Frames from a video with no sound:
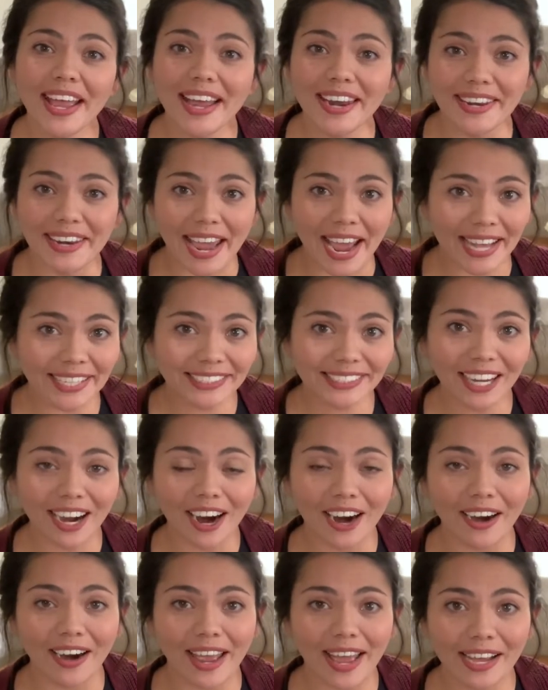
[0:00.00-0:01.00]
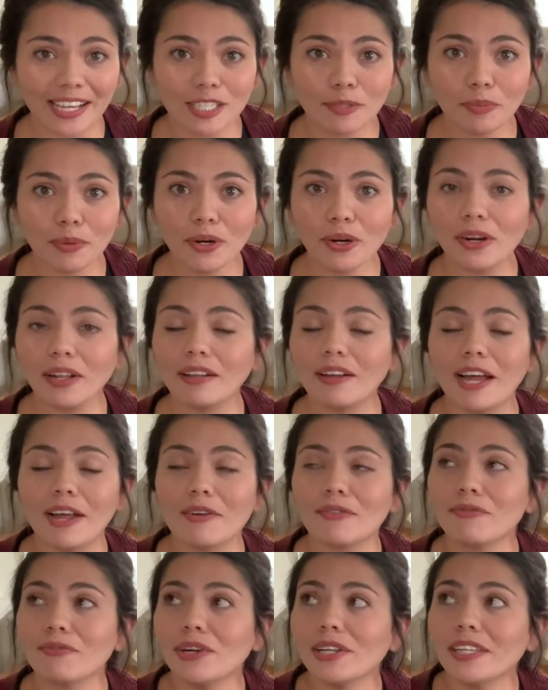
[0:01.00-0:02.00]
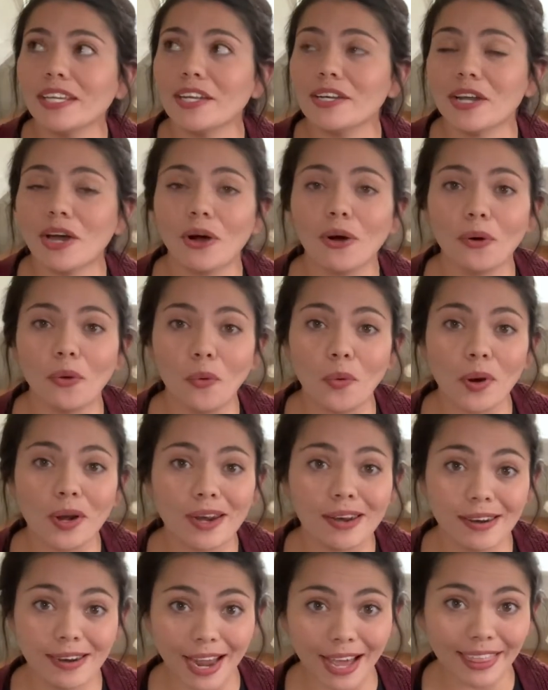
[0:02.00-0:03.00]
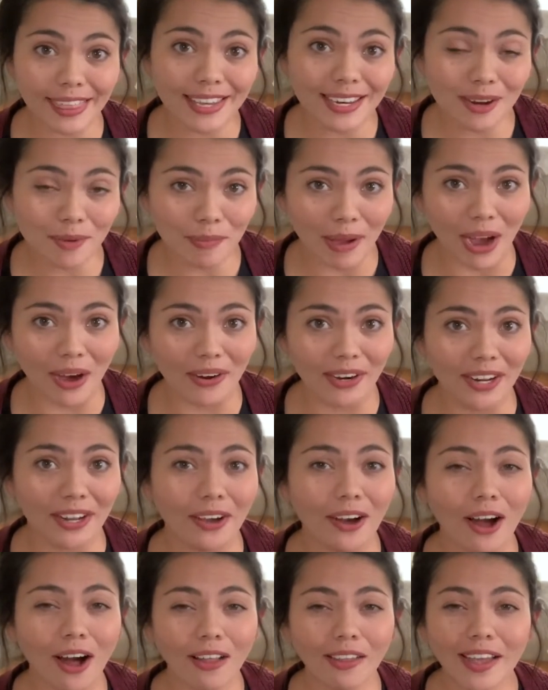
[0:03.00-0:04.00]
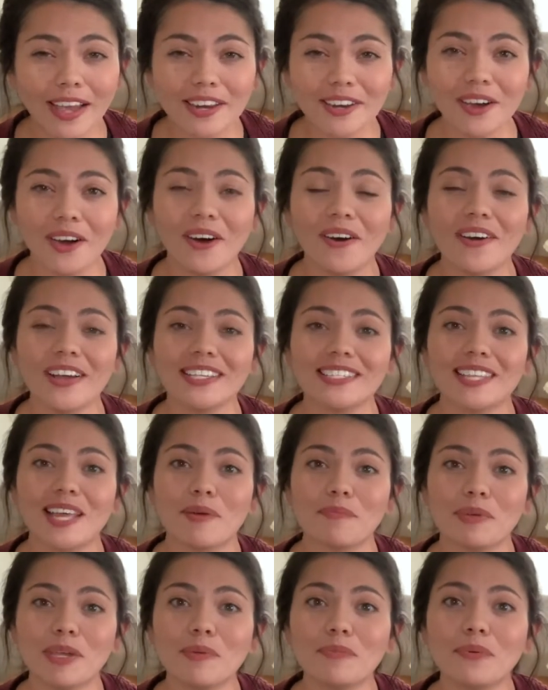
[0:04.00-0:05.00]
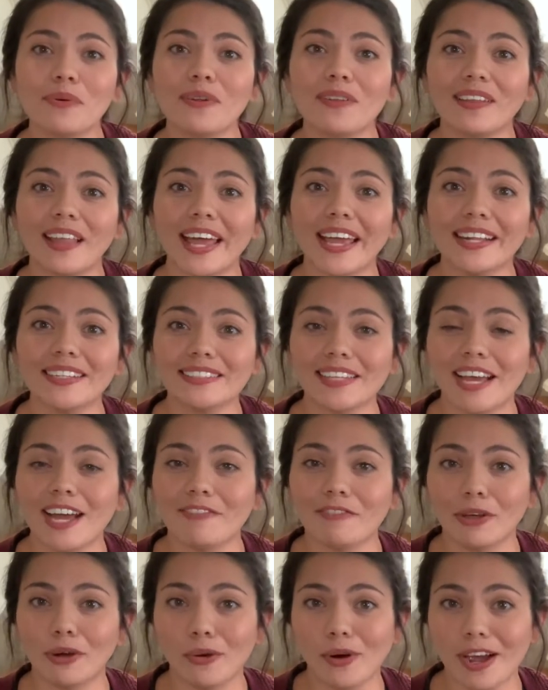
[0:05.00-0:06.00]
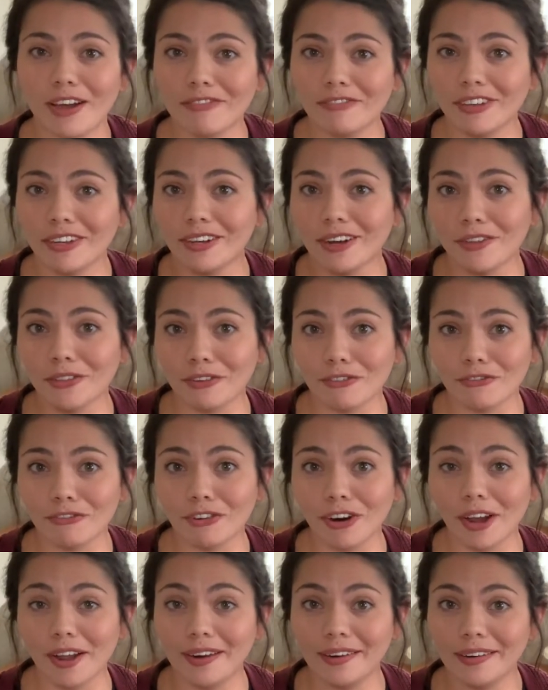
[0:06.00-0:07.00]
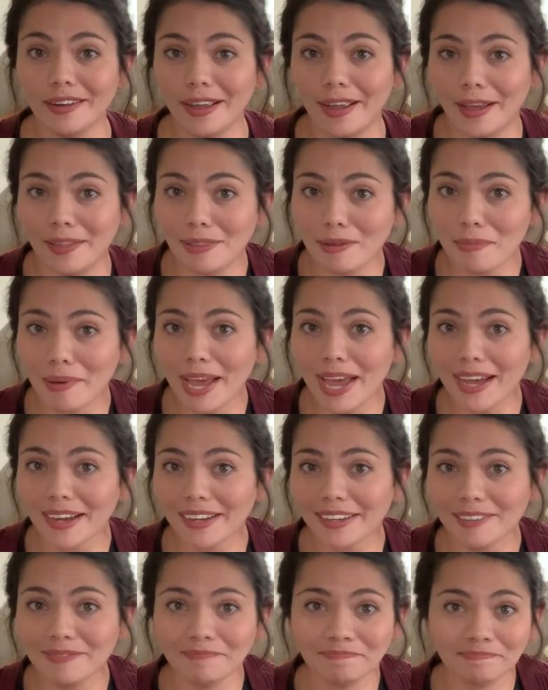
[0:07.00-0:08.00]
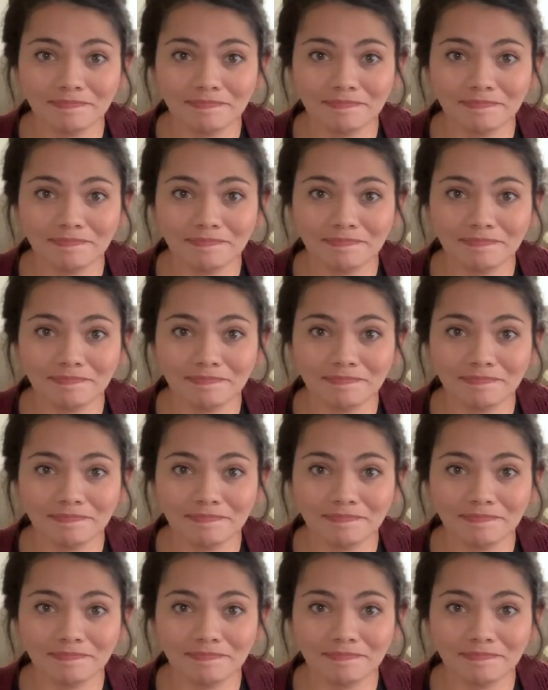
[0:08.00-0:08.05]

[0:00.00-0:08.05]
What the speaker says: a NASCAR expert. I really know nothing about it. All I know is that people like to have a graphic on the front and the back.